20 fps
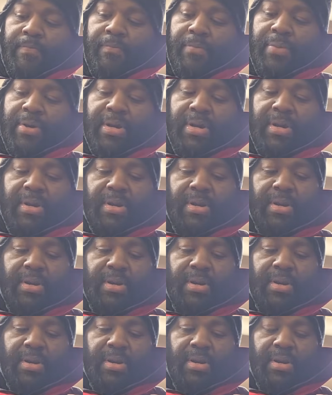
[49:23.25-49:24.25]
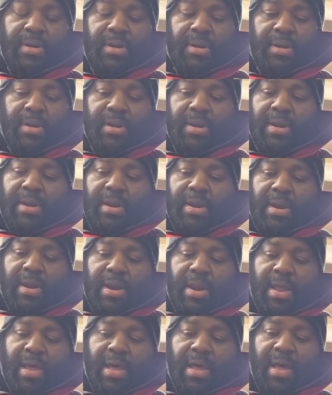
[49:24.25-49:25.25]
but
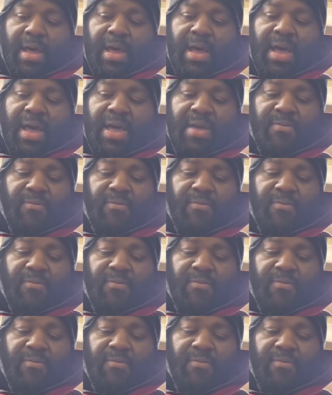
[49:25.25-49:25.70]
I